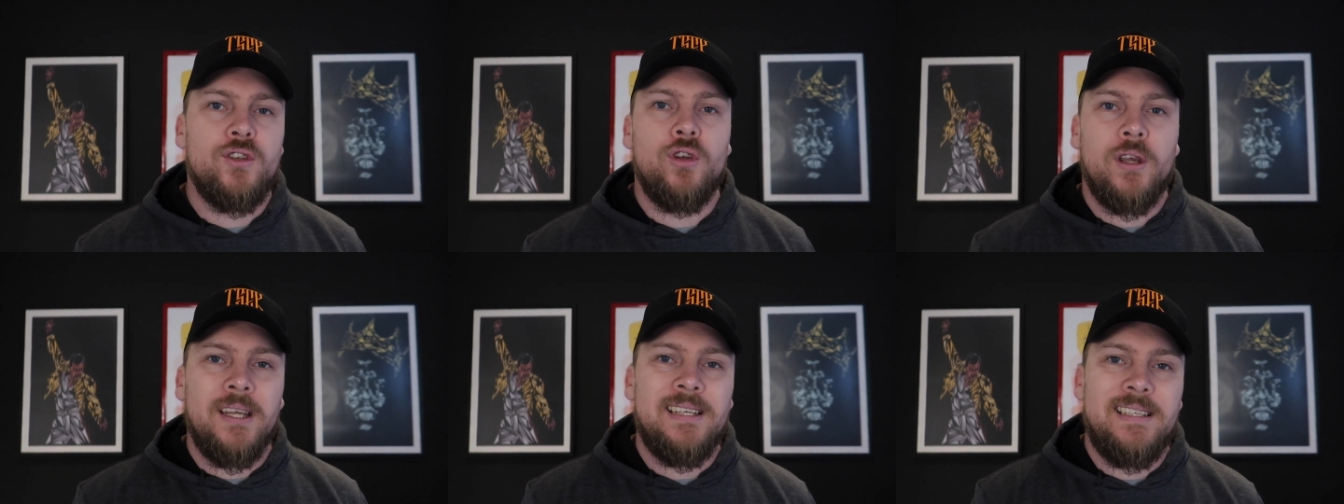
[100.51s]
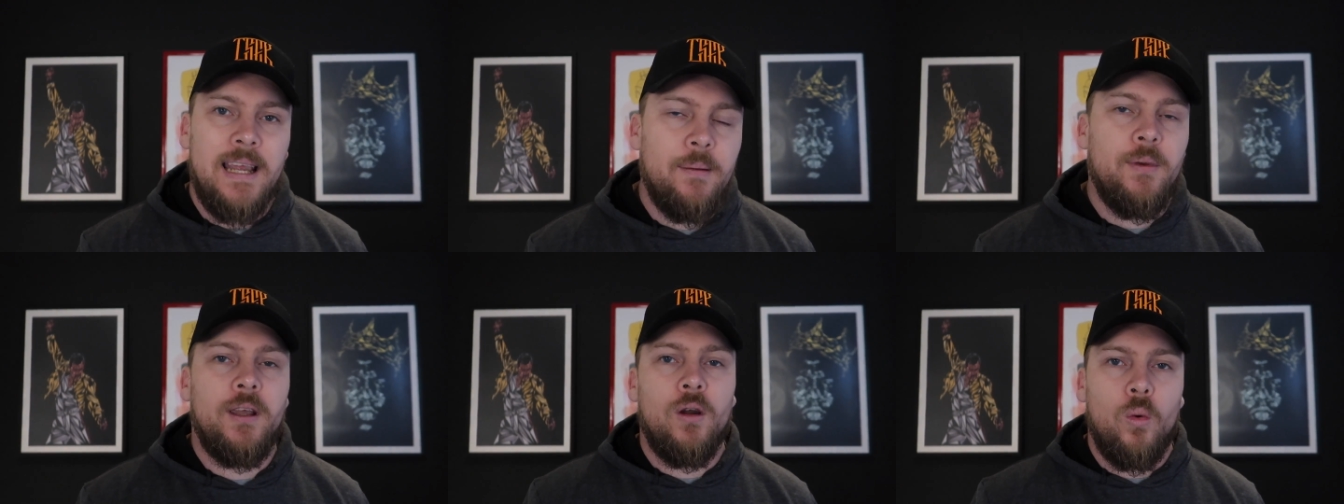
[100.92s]
to
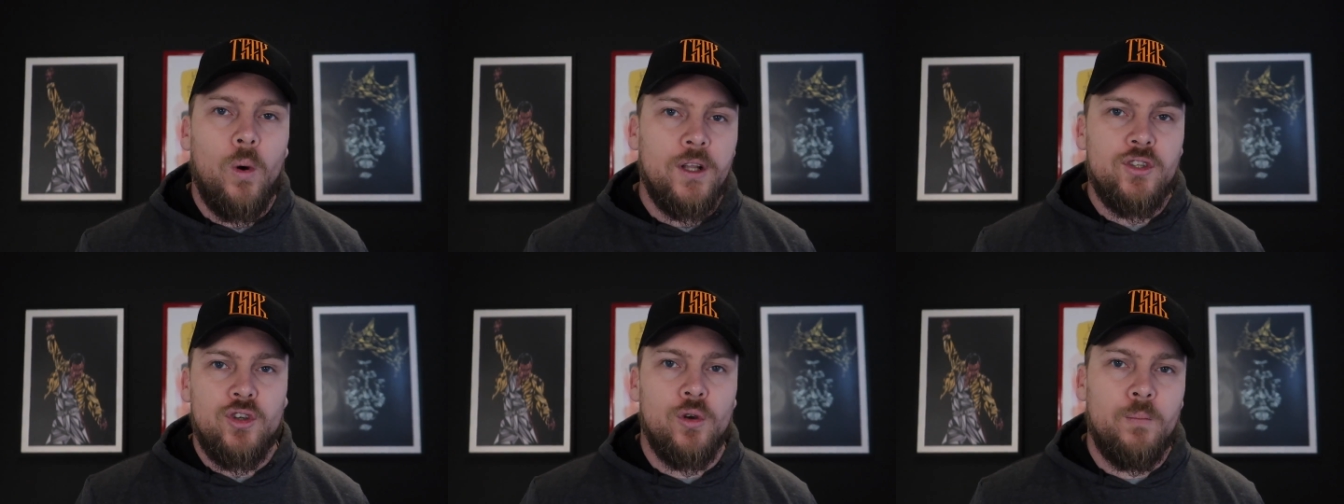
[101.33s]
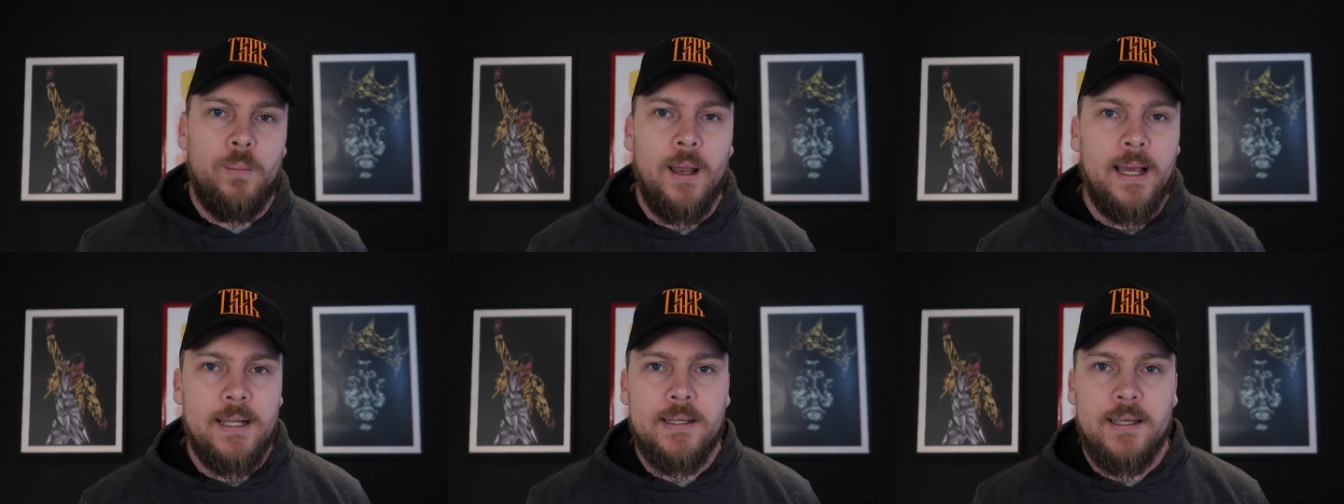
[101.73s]
condemning what took
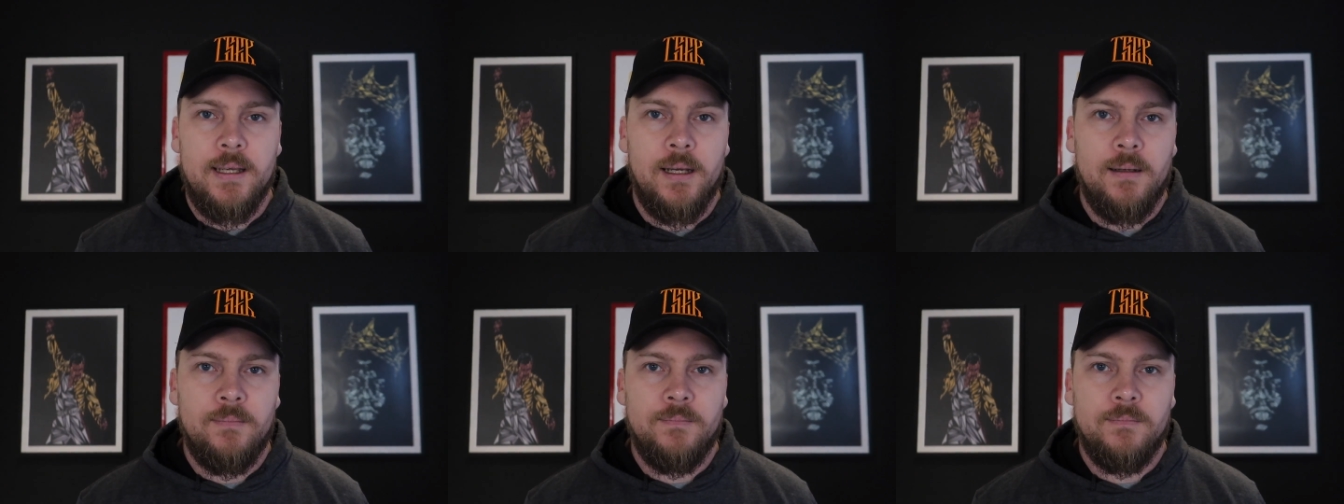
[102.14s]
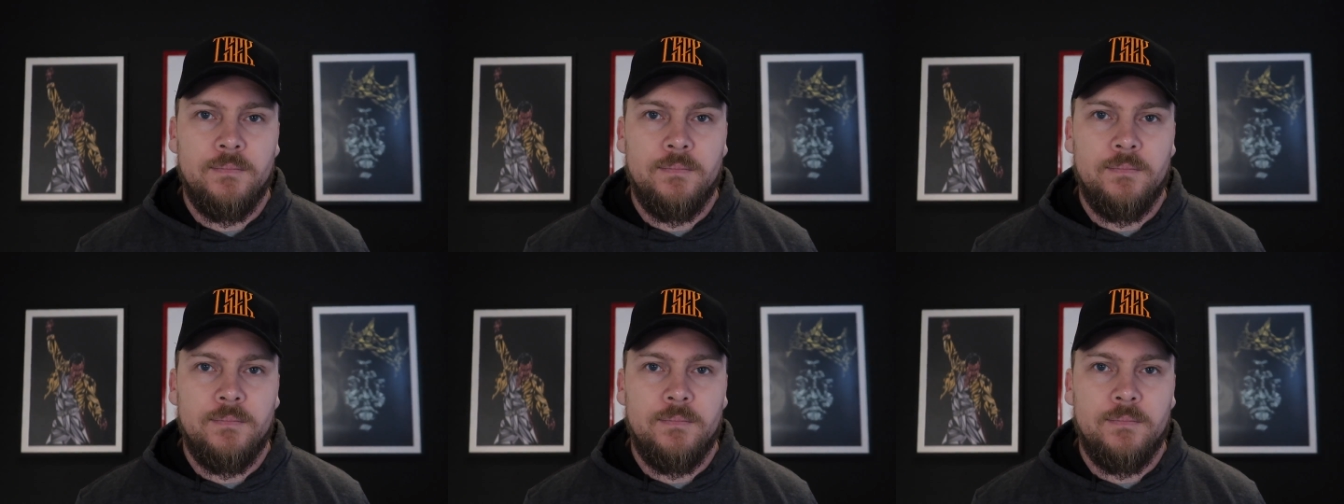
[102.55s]
place here?